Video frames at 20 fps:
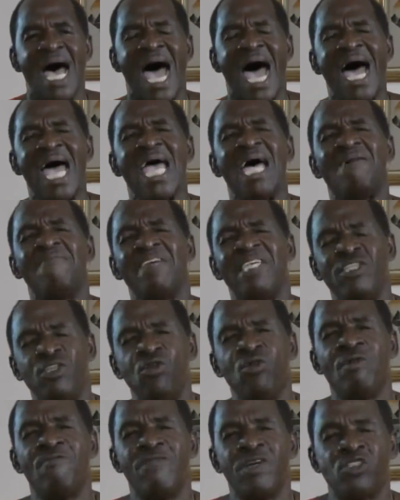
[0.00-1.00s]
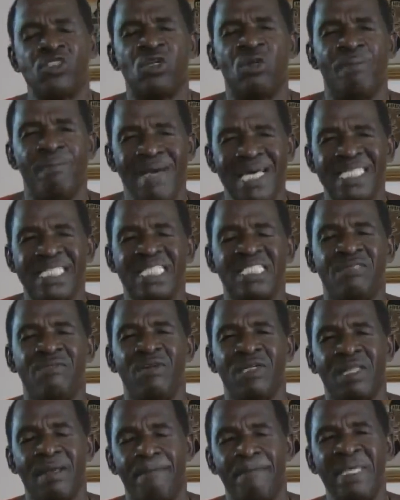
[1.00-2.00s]
I have a universal message
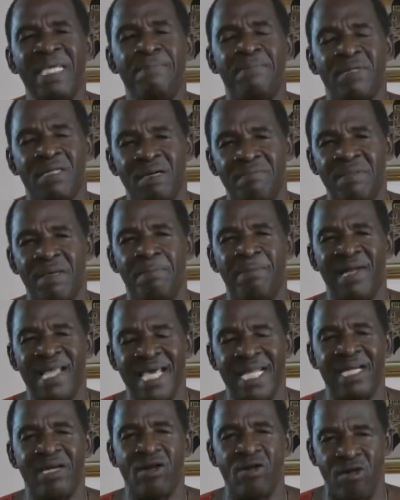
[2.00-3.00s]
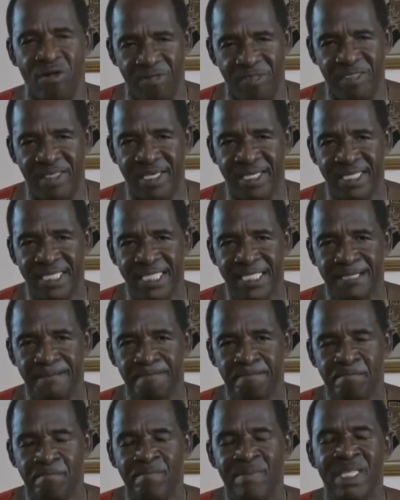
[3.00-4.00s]
for the people of the planet Earth.
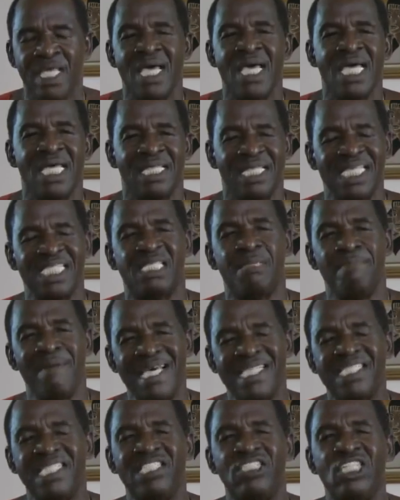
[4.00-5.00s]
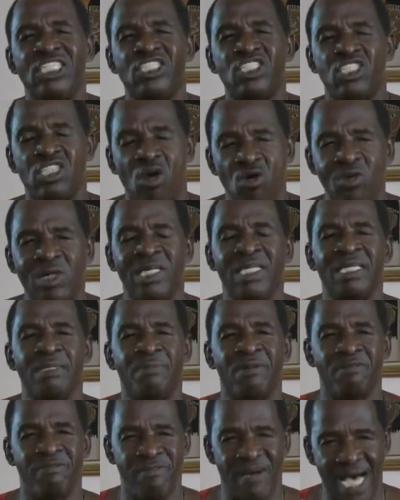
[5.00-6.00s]
This message is totally
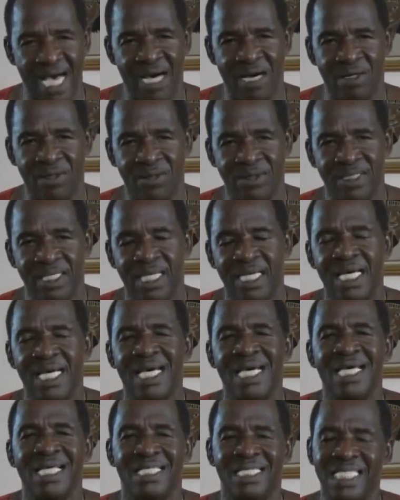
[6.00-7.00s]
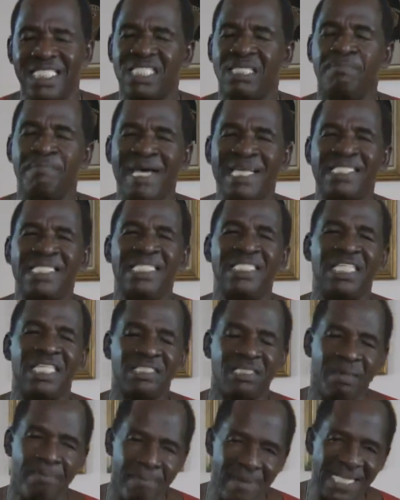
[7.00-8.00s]
profound. This message
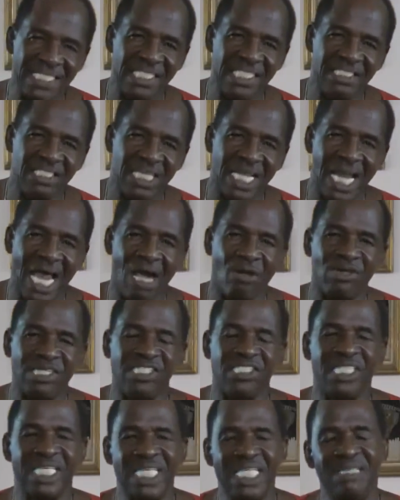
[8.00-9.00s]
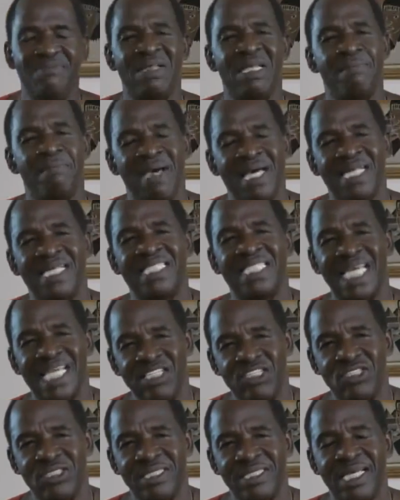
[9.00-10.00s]
is a message that I received in
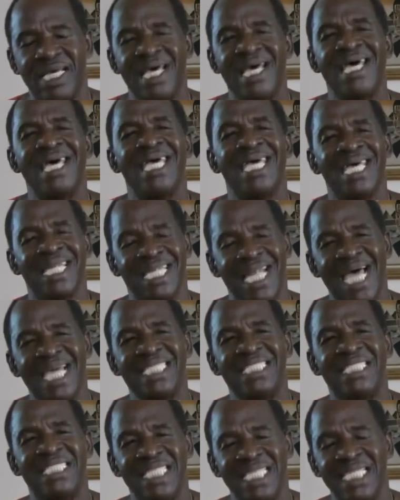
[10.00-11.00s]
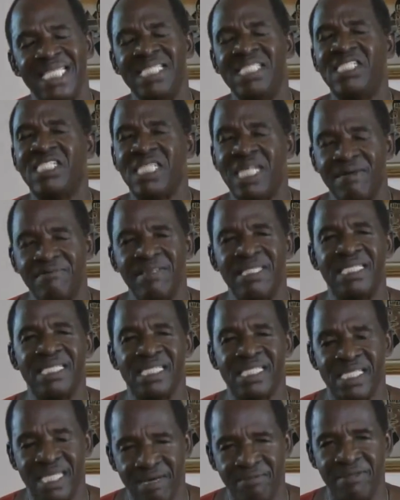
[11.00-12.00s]
meditation in
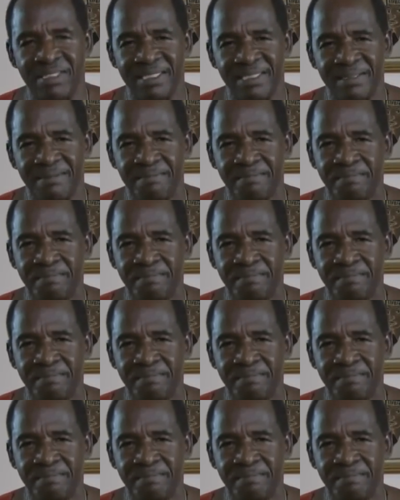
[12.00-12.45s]
1977.